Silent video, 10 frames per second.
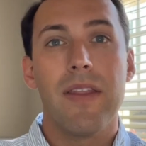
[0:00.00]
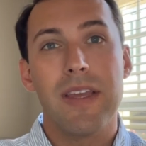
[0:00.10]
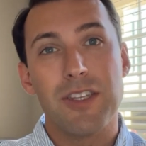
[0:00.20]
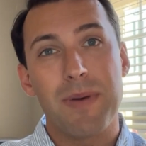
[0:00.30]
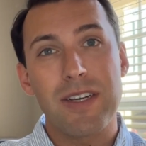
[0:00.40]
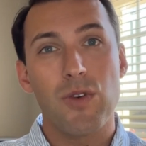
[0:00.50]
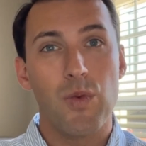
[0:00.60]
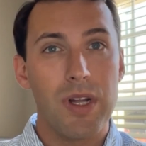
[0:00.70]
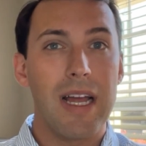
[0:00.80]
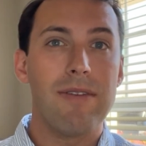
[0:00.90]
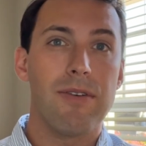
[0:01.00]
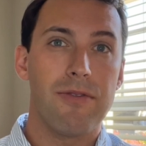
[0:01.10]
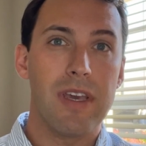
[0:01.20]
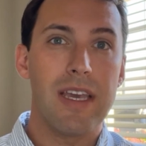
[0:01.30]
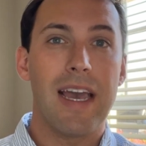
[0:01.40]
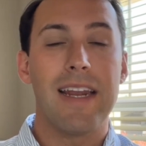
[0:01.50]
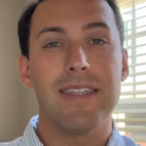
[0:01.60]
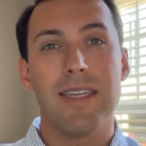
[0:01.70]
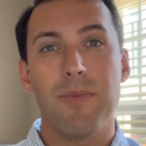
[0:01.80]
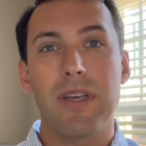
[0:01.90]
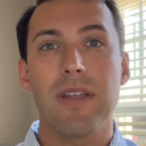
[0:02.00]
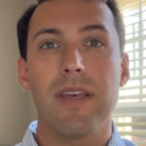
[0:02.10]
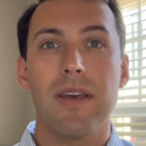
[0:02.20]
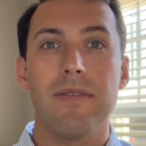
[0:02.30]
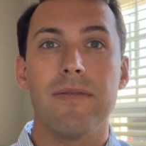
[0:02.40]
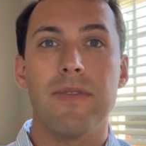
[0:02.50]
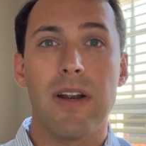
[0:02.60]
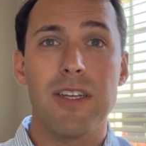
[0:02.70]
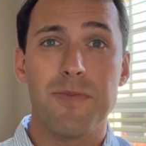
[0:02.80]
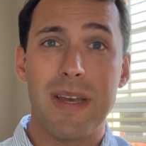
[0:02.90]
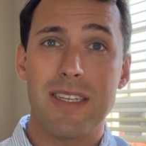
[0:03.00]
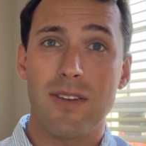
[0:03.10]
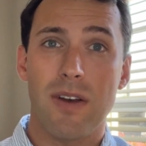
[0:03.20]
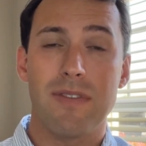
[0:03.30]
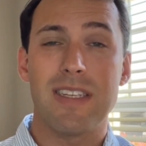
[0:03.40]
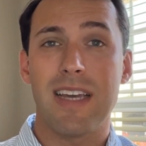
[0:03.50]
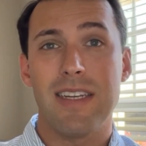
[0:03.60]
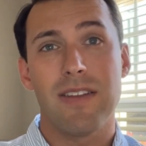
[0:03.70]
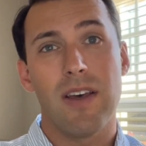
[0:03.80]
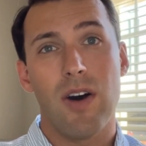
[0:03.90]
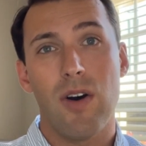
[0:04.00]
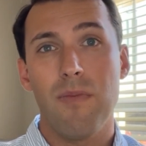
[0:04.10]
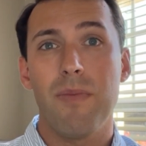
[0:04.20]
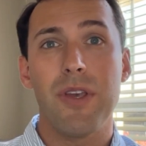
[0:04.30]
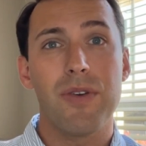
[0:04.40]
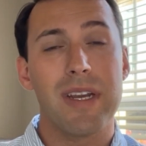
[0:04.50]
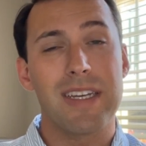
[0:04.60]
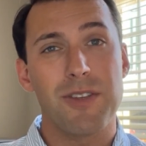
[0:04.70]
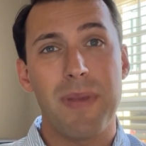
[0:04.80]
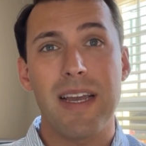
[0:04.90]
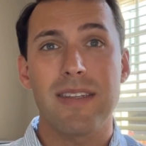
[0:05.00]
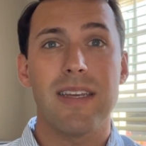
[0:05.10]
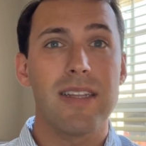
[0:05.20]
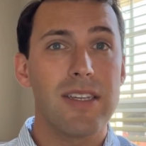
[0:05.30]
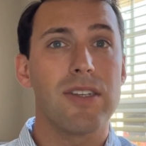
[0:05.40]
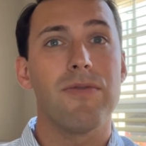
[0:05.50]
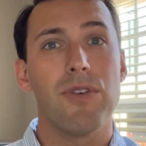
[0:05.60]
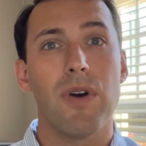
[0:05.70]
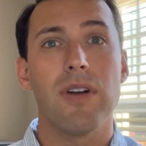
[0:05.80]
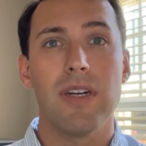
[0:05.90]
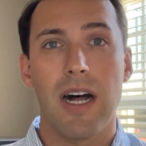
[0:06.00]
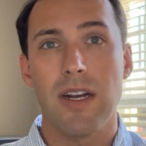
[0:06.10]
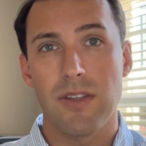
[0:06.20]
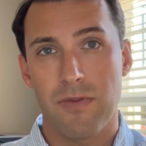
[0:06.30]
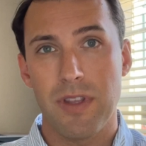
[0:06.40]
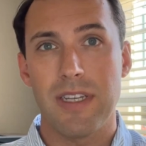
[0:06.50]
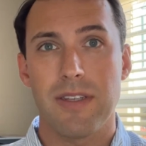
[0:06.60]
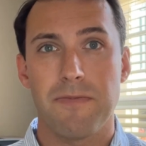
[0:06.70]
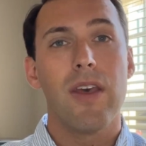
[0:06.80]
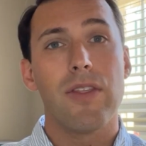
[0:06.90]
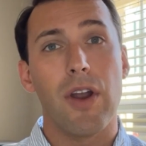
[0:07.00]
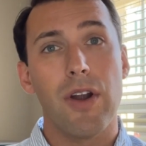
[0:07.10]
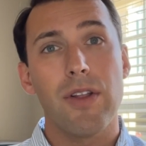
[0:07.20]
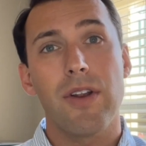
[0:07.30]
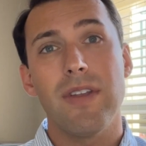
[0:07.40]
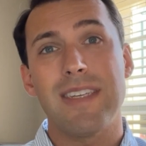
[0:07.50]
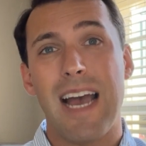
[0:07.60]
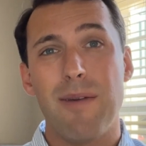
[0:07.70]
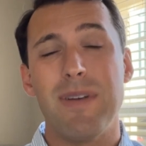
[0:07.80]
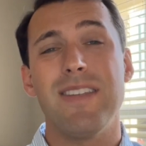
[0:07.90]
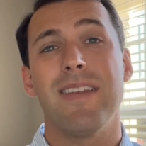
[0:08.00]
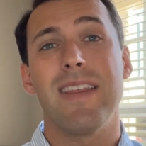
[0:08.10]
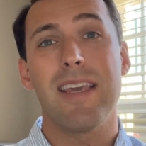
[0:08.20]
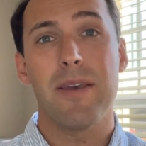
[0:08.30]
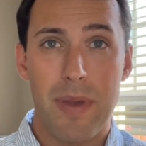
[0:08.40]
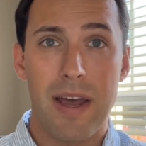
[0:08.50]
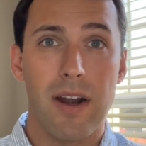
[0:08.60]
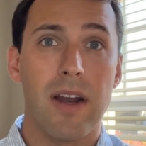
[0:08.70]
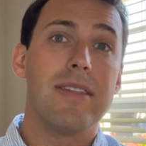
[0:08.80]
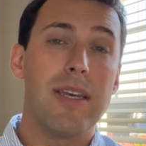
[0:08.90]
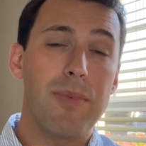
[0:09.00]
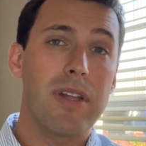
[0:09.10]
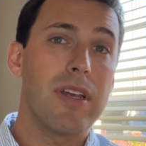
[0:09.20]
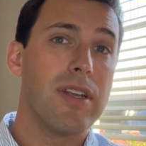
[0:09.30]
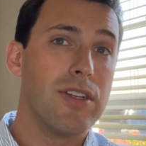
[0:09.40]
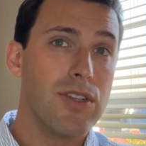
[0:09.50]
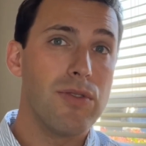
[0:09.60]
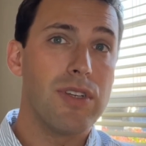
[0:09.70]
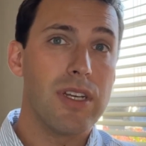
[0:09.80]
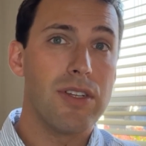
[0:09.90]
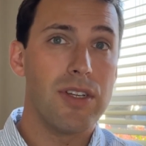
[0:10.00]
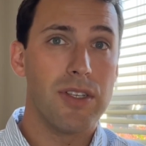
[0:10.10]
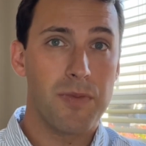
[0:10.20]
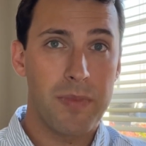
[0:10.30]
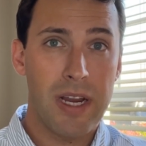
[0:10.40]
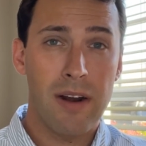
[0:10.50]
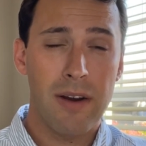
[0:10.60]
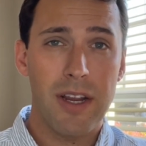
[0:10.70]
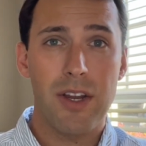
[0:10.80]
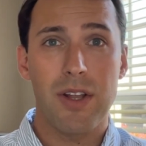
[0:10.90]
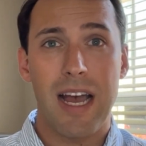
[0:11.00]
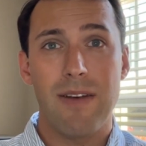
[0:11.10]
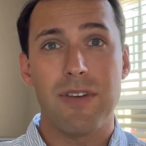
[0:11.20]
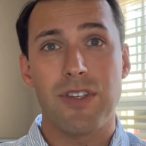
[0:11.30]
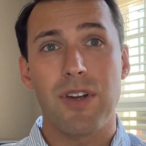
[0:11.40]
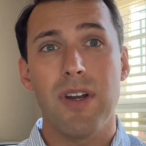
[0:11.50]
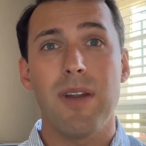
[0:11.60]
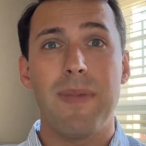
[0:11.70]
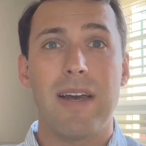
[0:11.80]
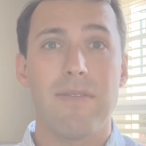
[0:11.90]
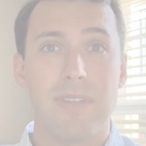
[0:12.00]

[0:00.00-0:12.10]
The inspector will have a fee, and it typically varies based off the size of the home, but you can expect at least a few $100s for this. The earlier this happens, the better. Typically in a due diligence period, you'll have a certain amount of